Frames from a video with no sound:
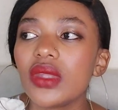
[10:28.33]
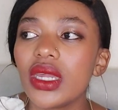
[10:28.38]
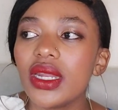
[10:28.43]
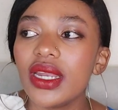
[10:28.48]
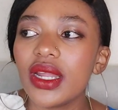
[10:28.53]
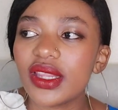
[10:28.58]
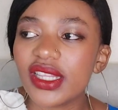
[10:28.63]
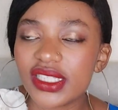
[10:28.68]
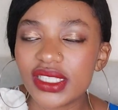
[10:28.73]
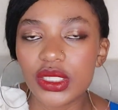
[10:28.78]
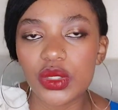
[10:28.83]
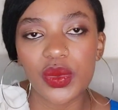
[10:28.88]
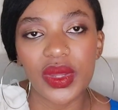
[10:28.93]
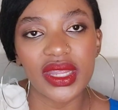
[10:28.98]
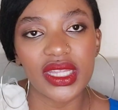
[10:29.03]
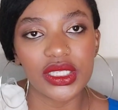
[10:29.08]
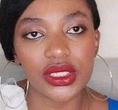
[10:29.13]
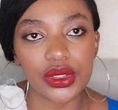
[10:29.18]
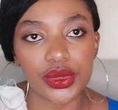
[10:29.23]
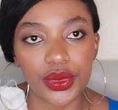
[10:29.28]
Now, this is where
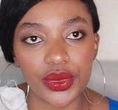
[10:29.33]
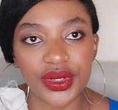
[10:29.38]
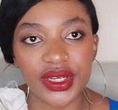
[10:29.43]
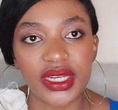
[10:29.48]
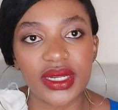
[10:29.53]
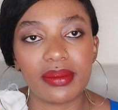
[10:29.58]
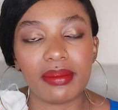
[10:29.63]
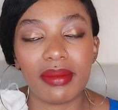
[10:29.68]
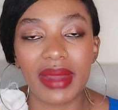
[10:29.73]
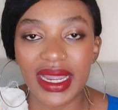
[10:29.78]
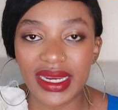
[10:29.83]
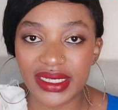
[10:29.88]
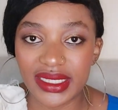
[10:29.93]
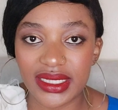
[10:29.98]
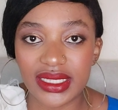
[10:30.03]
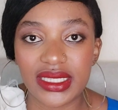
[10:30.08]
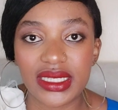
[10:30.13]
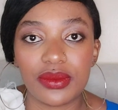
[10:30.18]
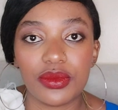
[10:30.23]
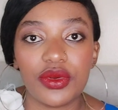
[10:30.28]
the story, my
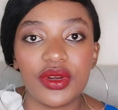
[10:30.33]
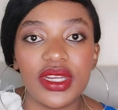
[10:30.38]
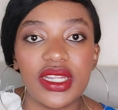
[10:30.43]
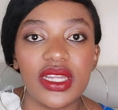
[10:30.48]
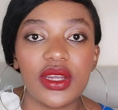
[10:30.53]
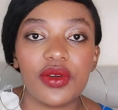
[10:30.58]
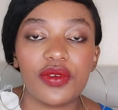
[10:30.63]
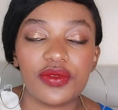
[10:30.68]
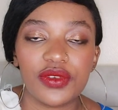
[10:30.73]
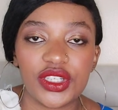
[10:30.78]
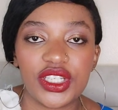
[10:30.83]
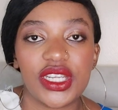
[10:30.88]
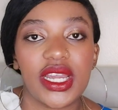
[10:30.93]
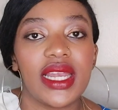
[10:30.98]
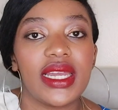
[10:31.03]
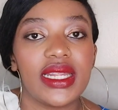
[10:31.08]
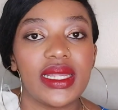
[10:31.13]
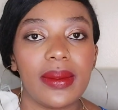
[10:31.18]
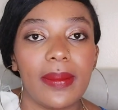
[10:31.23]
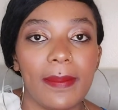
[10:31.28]
testimony,
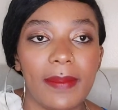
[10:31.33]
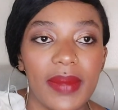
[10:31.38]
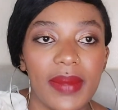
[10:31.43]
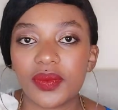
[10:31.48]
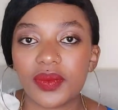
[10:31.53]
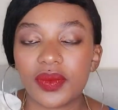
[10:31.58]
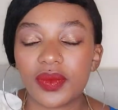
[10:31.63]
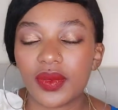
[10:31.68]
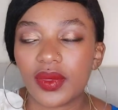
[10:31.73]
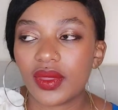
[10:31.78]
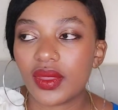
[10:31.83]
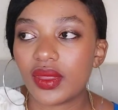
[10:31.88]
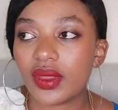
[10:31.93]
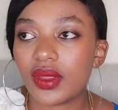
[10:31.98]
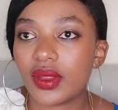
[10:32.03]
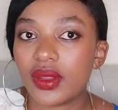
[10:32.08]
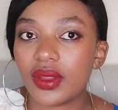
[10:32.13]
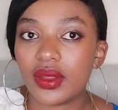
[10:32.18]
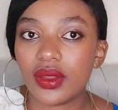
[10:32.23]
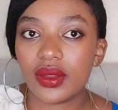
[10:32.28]
officially began.
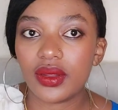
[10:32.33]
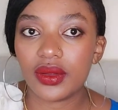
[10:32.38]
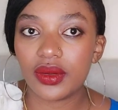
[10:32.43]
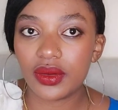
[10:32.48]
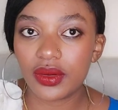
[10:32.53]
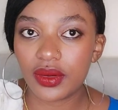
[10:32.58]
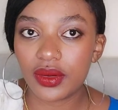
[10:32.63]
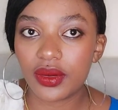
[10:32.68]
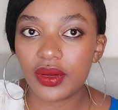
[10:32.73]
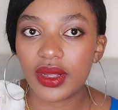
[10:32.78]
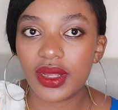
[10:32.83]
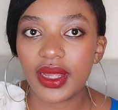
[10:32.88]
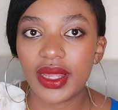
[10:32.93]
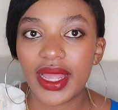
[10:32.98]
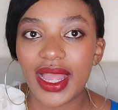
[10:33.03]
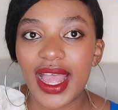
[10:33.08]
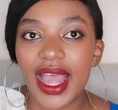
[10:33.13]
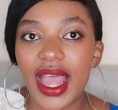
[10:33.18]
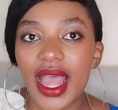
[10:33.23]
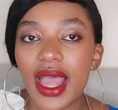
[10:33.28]
Oh,
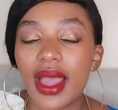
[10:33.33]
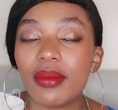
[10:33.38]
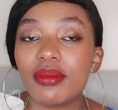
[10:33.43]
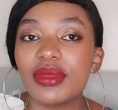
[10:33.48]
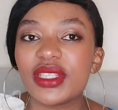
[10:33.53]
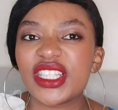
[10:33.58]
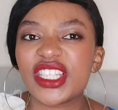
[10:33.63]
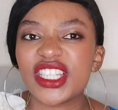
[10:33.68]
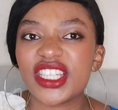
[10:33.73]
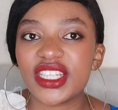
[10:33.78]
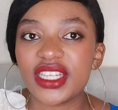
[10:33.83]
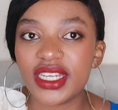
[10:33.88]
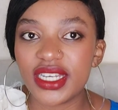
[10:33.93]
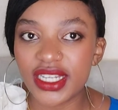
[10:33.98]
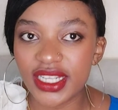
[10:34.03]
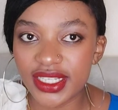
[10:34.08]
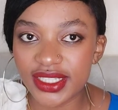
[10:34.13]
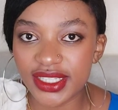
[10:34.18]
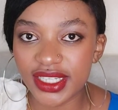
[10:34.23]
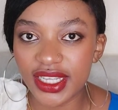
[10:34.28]

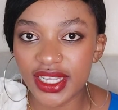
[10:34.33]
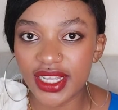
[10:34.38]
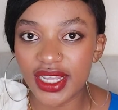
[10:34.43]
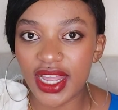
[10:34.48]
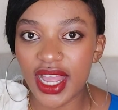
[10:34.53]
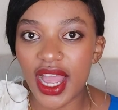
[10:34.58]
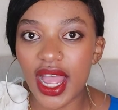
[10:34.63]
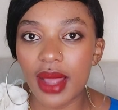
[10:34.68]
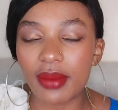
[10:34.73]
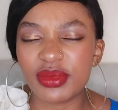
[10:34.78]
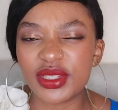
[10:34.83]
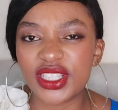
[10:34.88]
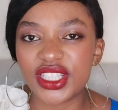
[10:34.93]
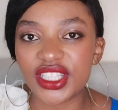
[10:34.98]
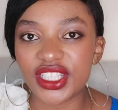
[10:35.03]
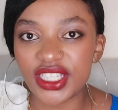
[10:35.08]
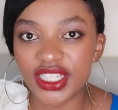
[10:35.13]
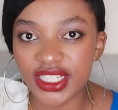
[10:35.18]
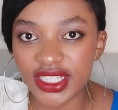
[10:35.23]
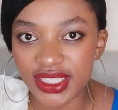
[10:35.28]
absdizig,
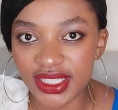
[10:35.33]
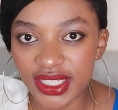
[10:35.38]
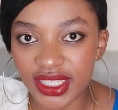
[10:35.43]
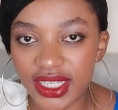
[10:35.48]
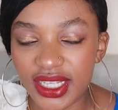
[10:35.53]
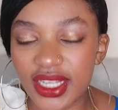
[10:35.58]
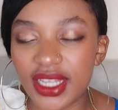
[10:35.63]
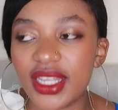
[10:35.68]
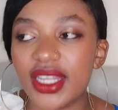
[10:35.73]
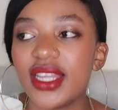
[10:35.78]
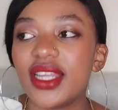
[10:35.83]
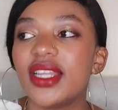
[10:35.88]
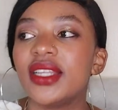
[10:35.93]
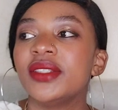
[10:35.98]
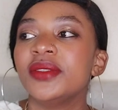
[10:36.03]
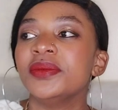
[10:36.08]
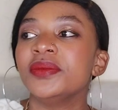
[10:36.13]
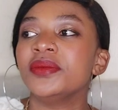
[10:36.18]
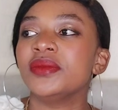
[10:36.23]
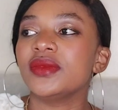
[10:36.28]
absdizig.
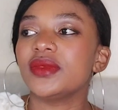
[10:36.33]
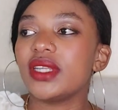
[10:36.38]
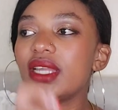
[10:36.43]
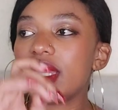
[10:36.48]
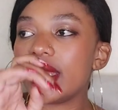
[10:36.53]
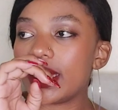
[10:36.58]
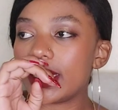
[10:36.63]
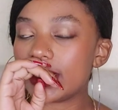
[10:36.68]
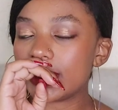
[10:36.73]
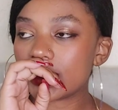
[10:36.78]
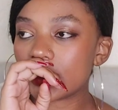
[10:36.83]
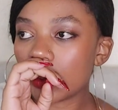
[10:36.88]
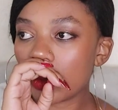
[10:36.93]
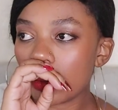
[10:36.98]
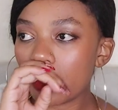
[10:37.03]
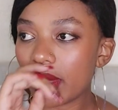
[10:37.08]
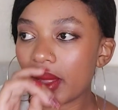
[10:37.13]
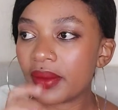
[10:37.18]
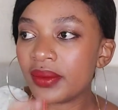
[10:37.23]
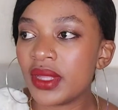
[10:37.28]
Hey, this
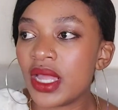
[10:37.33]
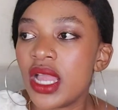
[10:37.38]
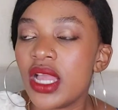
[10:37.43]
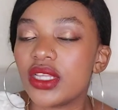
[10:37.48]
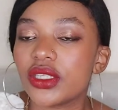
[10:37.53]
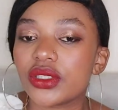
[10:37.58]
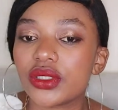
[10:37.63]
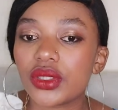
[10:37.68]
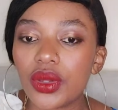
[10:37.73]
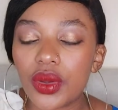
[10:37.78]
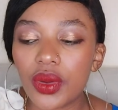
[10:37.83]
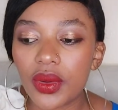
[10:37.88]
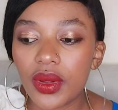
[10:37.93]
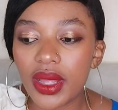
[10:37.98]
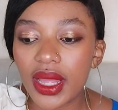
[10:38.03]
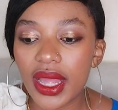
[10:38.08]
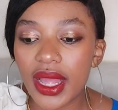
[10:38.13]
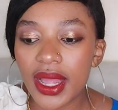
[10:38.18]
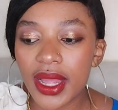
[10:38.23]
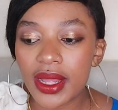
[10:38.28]
homa. So,
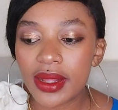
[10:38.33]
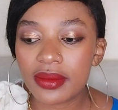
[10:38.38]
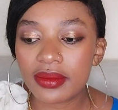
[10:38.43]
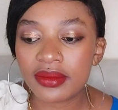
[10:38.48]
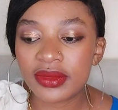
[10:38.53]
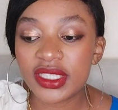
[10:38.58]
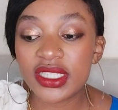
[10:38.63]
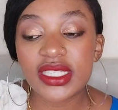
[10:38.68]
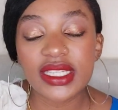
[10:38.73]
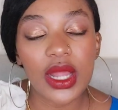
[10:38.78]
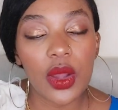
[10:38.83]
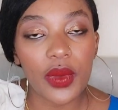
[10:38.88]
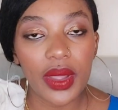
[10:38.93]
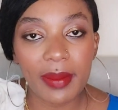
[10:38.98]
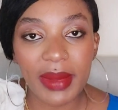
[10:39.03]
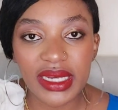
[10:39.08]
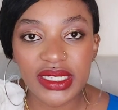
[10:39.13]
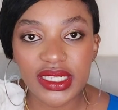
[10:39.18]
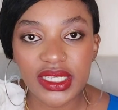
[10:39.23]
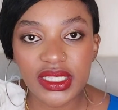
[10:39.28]
um, this is now where
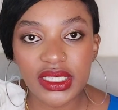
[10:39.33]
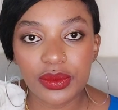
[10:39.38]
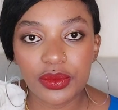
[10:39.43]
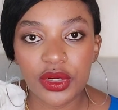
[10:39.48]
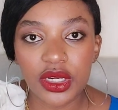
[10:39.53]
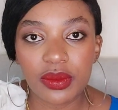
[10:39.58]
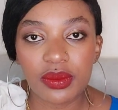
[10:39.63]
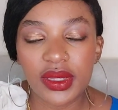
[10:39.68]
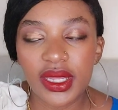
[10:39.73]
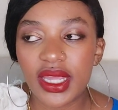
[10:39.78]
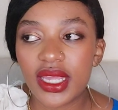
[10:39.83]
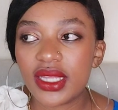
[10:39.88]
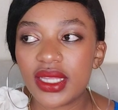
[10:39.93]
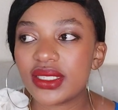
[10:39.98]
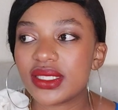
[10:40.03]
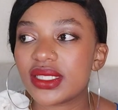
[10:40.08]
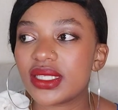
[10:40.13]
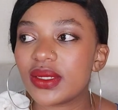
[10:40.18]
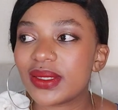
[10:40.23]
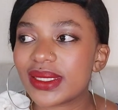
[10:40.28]
my testimony
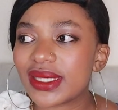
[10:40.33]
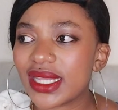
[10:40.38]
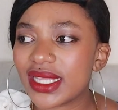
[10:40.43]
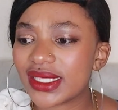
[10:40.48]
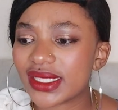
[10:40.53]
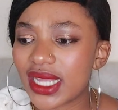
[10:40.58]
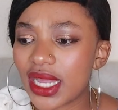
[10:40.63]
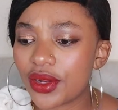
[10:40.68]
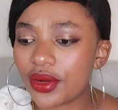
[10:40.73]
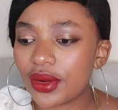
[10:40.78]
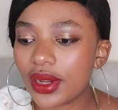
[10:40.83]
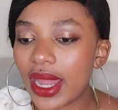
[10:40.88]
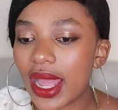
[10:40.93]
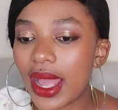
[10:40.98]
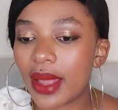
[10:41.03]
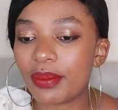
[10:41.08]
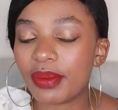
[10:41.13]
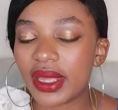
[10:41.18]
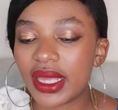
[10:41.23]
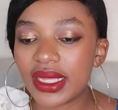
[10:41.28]
begins. the scandal
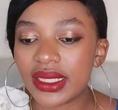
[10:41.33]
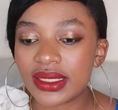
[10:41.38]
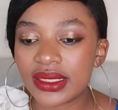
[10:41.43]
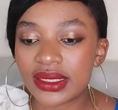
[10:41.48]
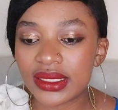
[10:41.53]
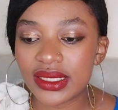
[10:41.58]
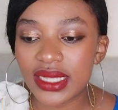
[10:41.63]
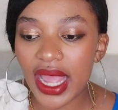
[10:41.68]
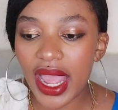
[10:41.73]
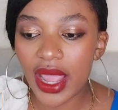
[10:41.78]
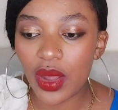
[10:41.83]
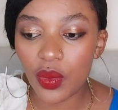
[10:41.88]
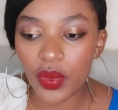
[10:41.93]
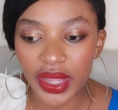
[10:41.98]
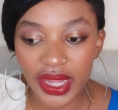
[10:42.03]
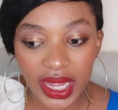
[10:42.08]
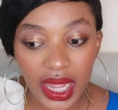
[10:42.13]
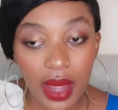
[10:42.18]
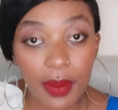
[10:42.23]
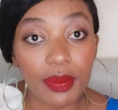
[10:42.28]
happens, I
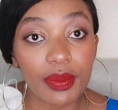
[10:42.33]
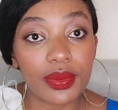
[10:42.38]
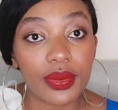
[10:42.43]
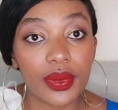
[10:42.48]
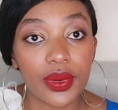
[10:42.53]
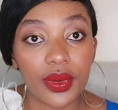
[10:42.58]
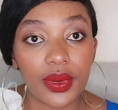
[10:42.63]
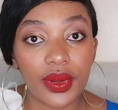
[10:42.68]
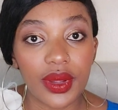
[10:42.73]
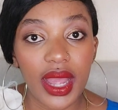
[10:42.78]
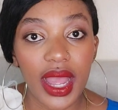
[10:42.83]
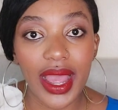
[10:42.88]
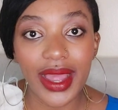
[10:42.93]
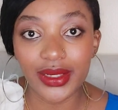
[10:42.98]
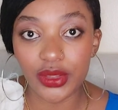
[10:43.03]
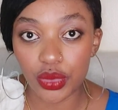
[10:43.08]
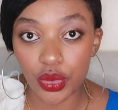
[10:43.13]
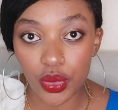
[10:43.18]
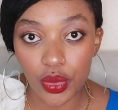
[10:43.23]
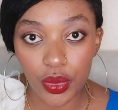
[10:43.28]
wake up at
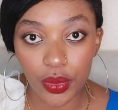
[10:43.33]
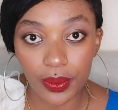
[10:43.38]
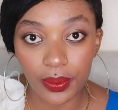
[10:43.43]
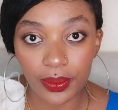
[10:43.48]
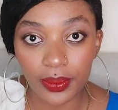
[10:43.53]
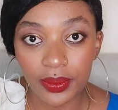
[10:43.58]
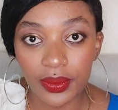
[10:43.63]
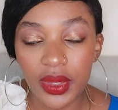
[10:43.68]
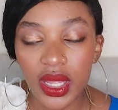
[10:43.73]
home.